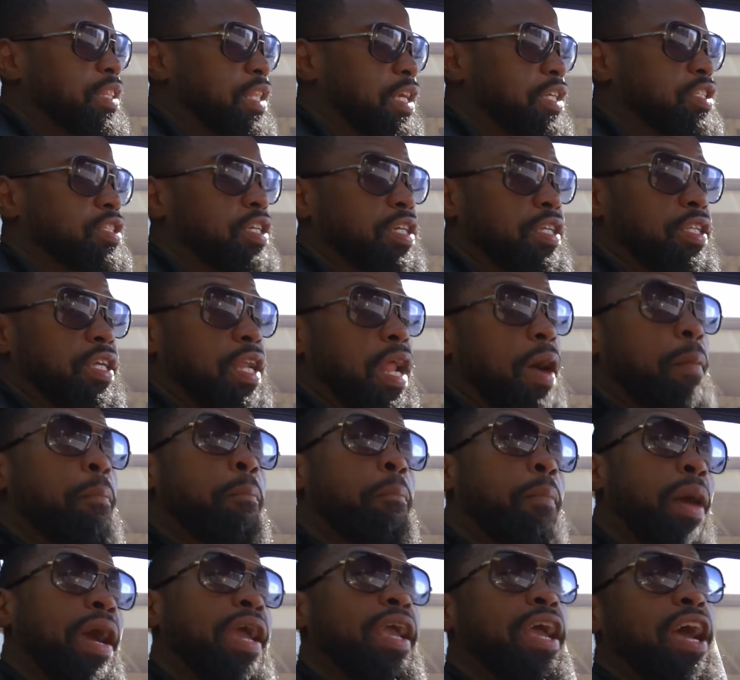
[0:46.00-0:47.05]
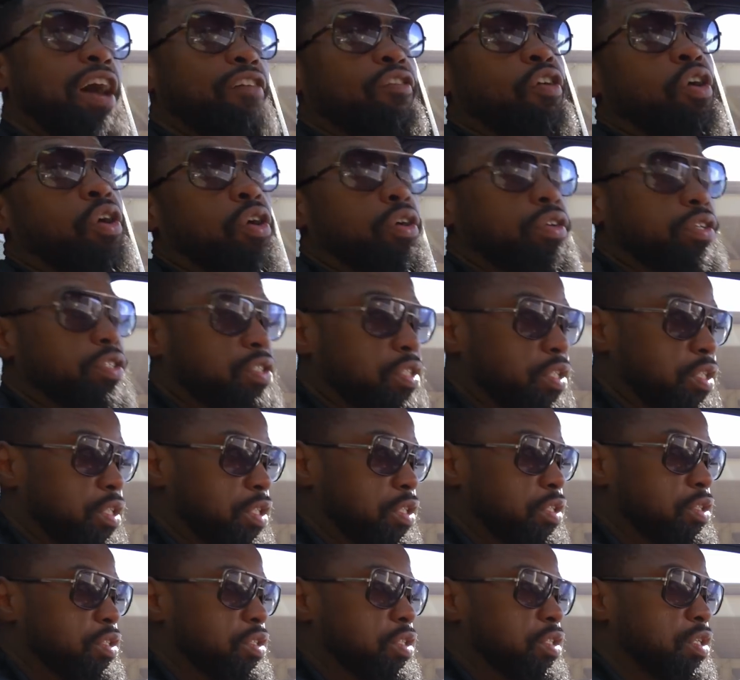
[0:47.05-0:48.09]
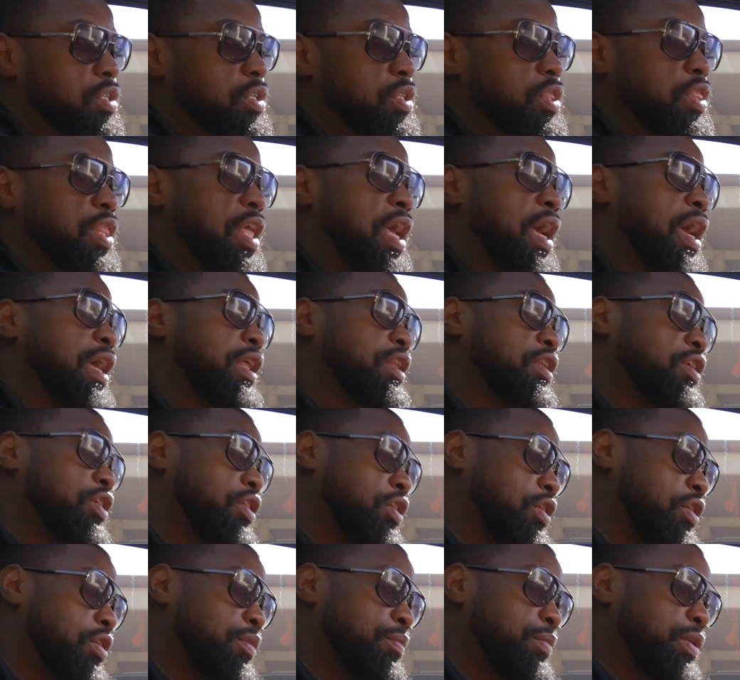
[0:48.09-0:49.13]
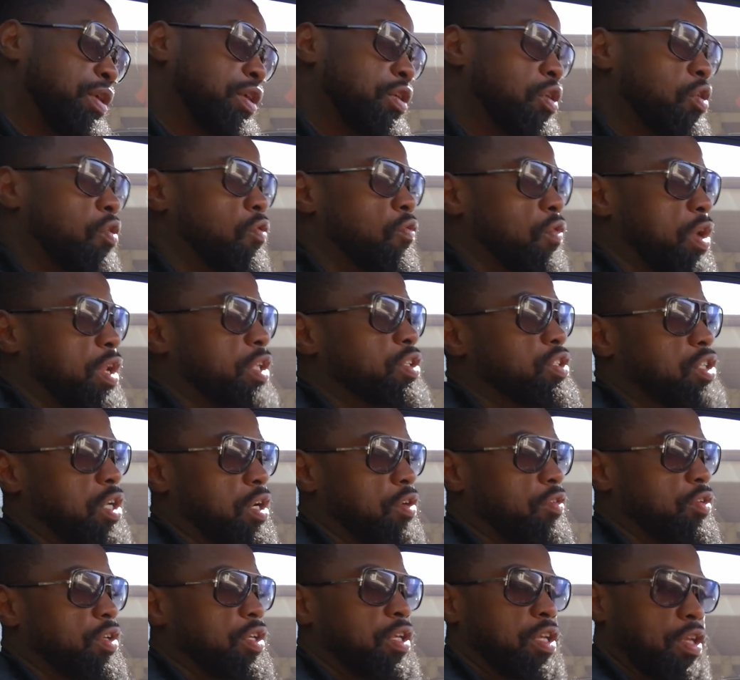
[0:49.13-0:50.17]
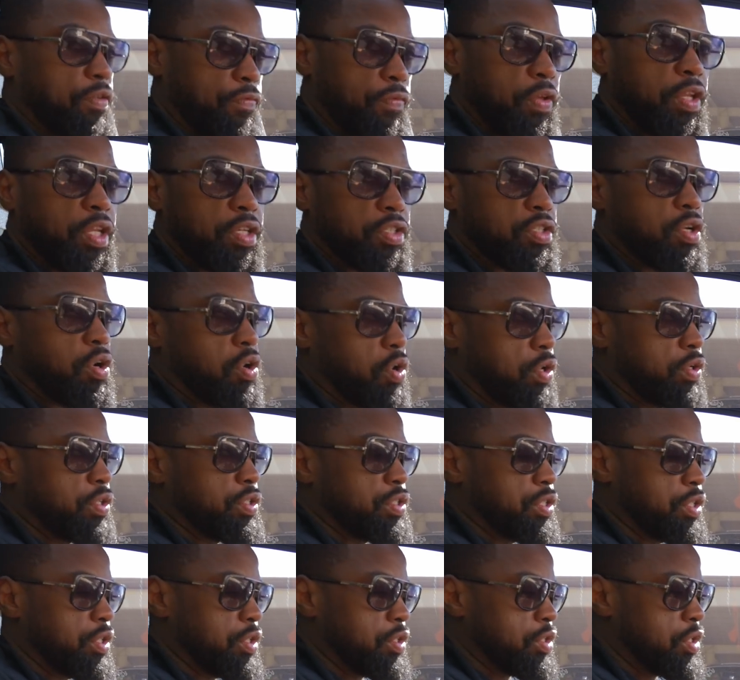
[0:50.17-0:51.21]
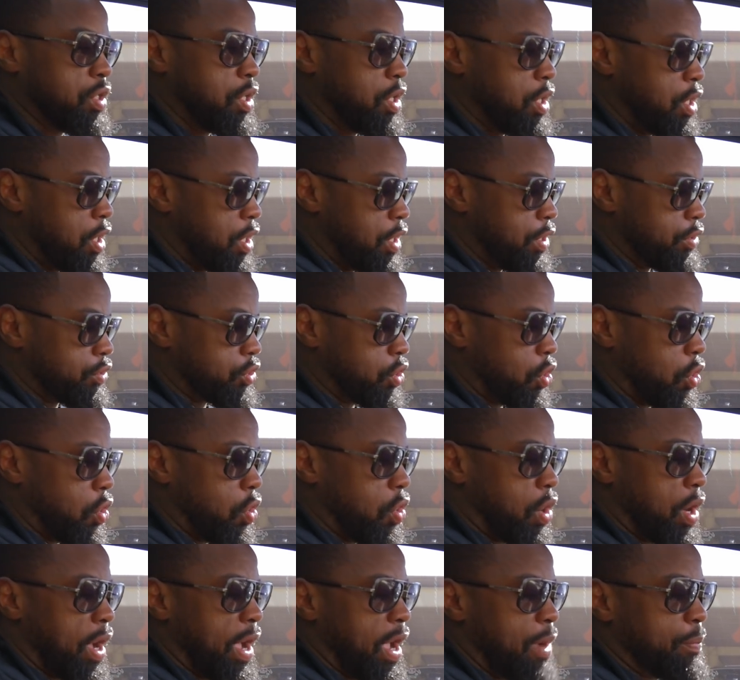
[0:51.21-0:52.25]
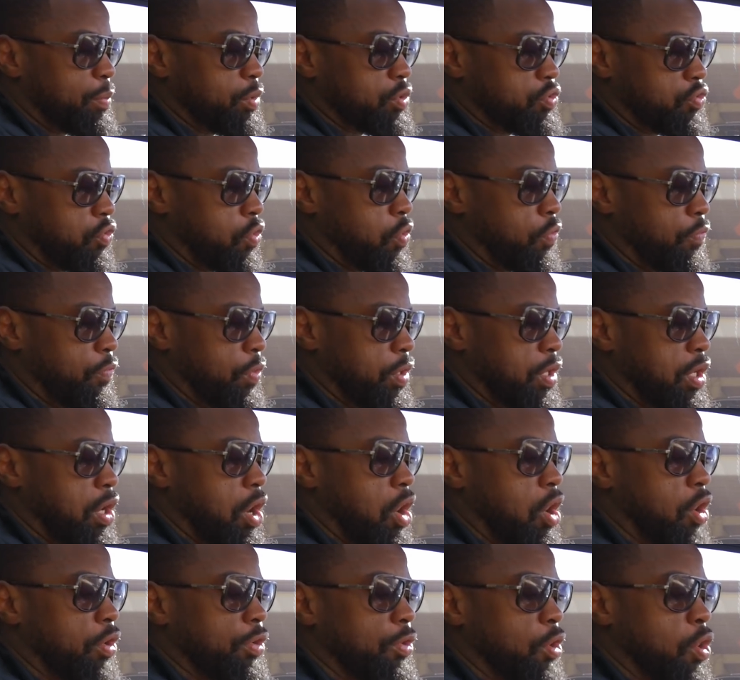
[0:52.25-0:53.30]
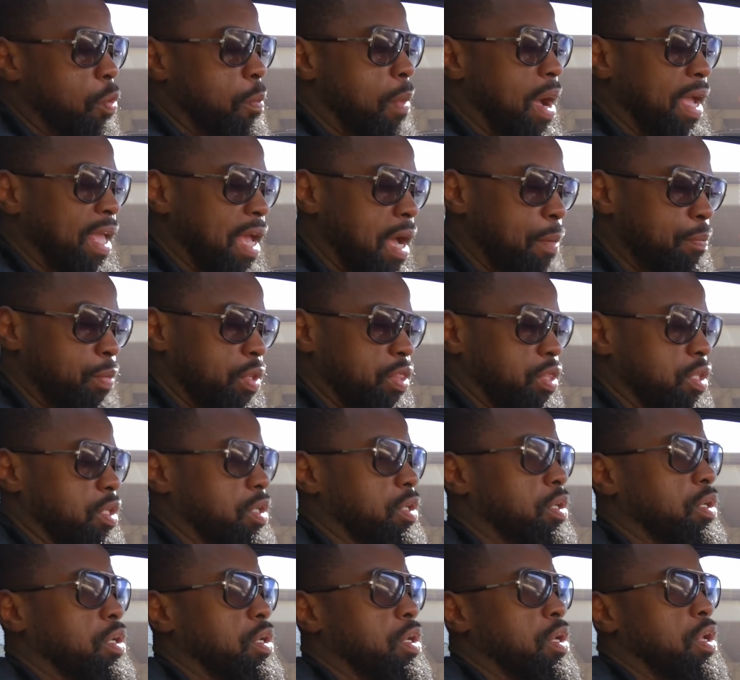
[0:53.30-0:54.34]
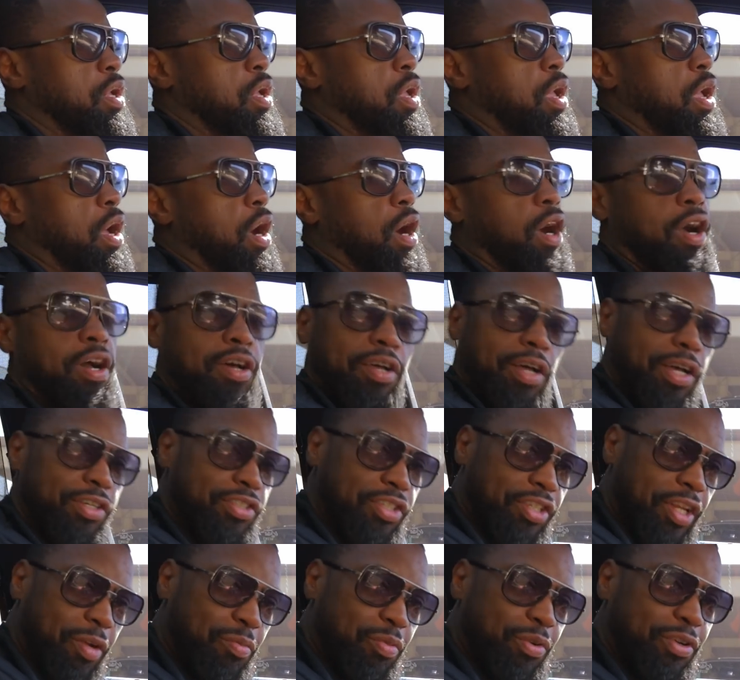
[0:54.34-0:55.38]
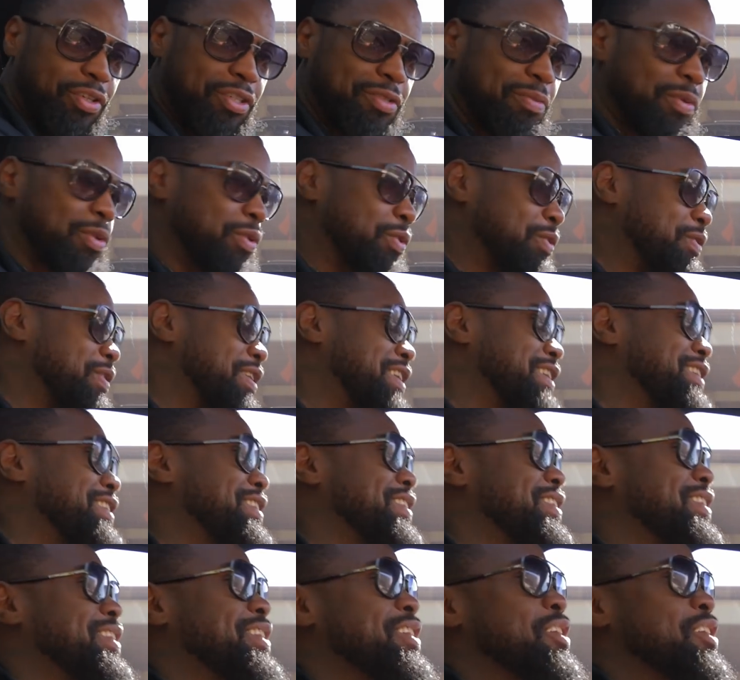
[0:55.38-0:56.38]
They said that I might have a heart disease that could be hereditary if it is a heart disease. It's called hypertrophic cardiomyopathy. I said that pretty smooth, right?